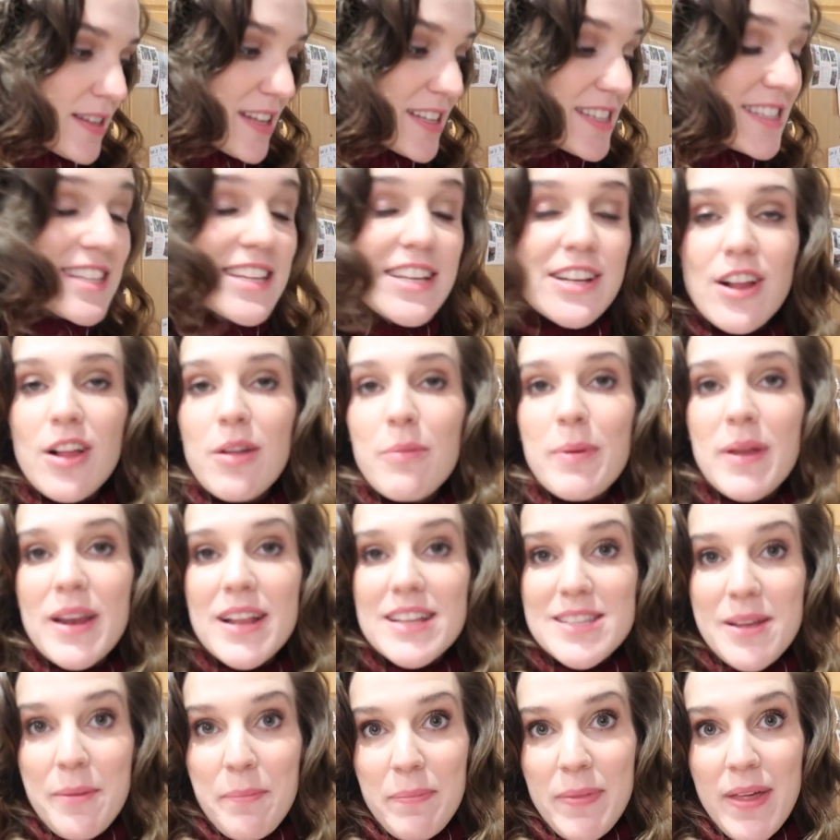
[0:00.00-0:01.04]
It's little, but
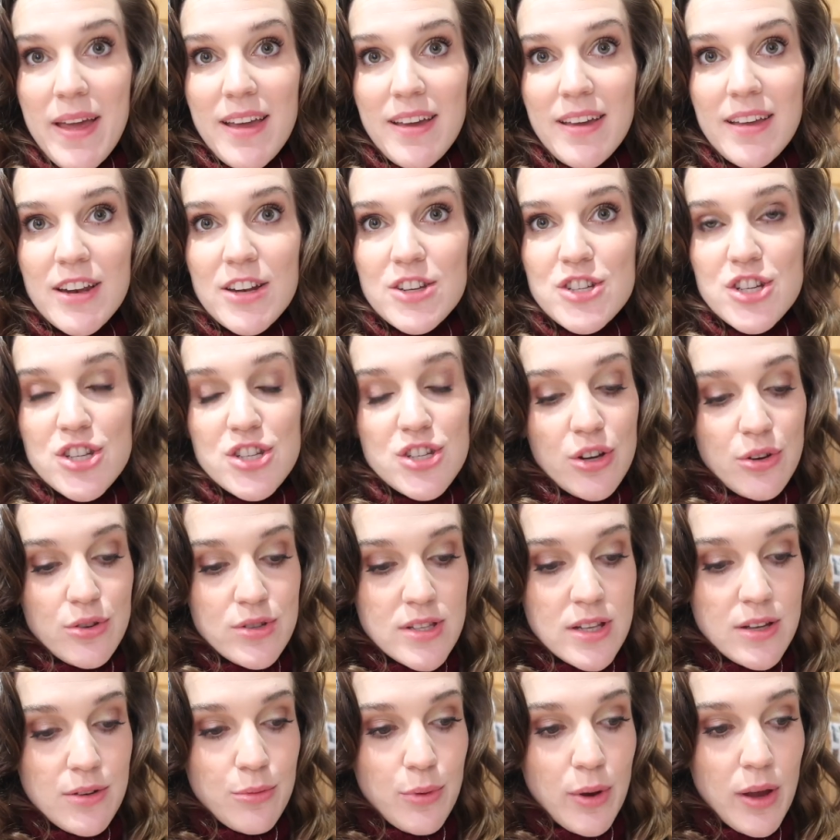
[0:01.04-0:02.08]
it's something. It just shows
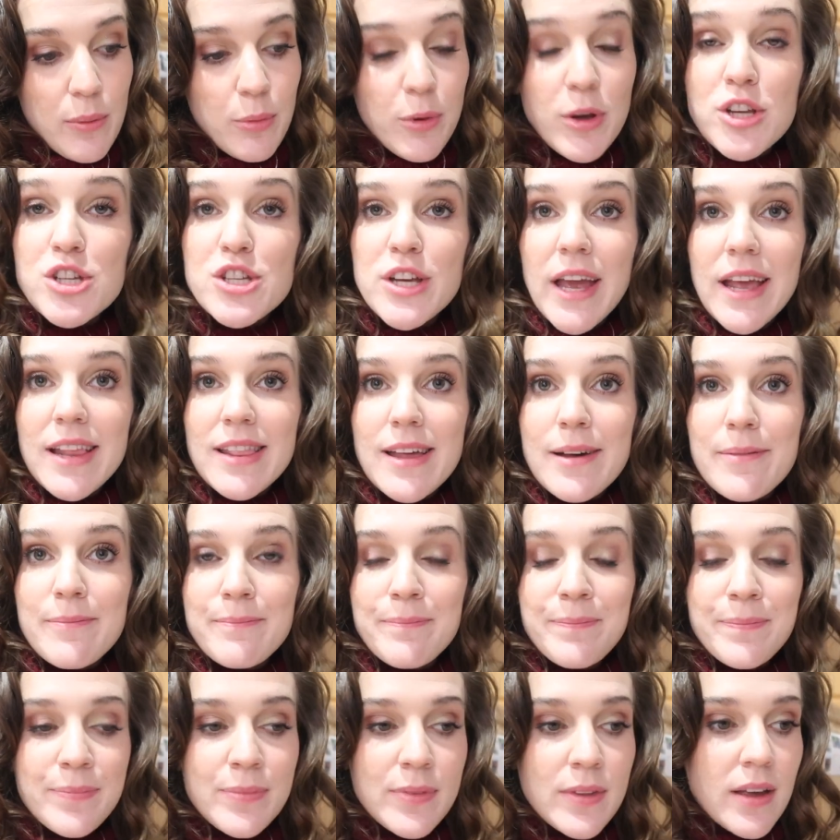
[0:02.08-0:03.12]
that we appreciate
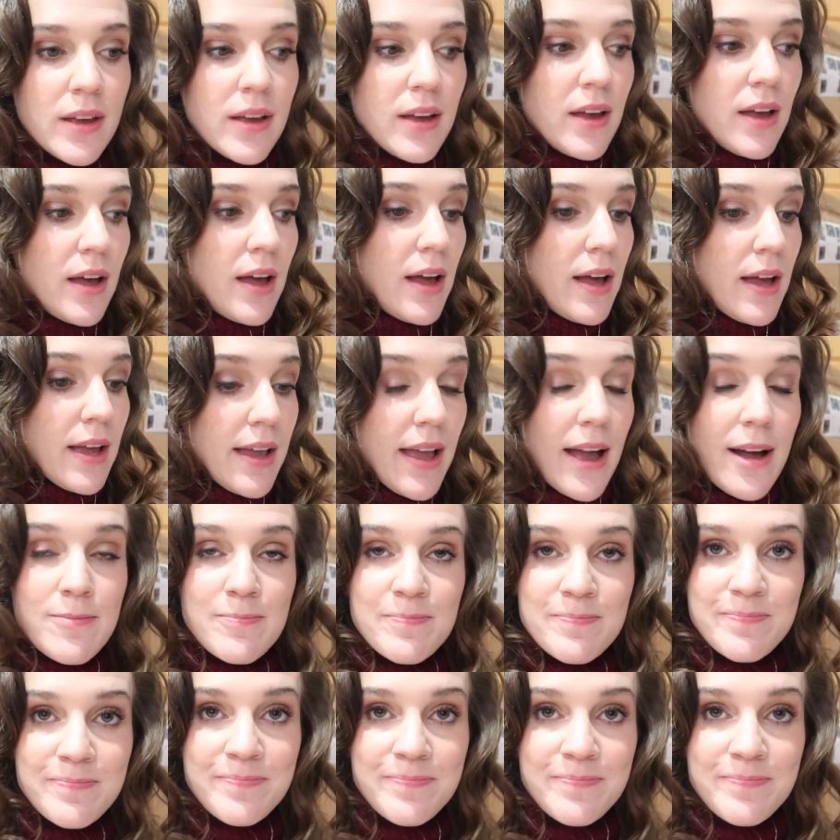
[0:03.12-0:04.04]
them. Yeah.